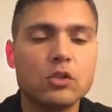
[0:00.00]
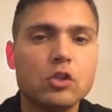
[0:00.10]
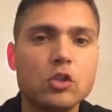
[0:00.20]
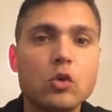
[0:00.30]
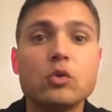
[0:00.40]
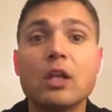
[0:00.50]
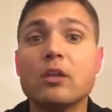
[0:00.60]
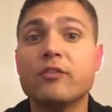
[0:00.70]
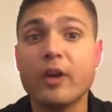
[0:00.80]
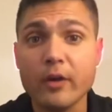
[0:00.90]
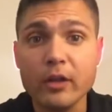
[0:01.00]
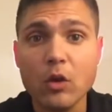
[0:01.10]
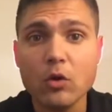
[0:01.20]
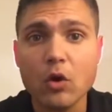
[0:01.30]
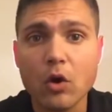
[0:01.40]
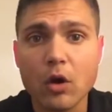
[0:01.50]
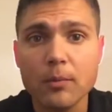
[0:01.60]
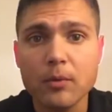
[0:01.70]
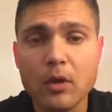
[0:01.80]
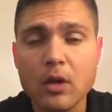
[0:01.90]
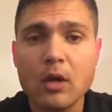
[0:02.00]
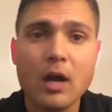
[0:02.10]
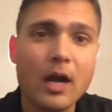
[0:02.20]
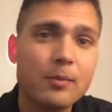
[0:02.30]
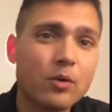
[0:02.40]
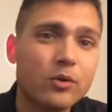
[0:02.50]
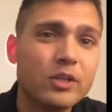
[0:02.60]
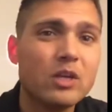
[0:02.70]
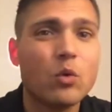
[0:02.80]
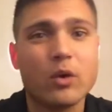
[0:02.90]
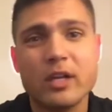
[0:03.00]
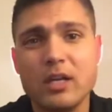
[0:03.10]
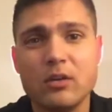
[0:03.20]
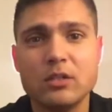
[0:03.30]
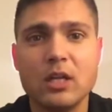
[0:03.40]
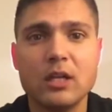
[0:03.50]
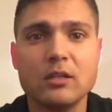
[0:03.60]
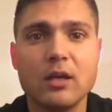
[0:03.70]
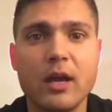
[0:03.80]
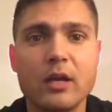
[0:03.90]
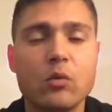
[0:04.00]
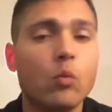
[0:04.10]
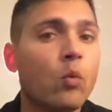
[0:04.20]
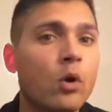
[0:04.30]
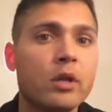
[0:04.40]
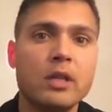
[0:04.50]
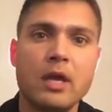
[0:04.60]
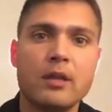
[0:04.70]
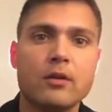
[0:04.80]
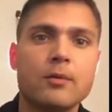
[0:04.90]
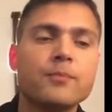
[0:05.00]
use a very low carb, high protein, or ketogenic diet, one or the other.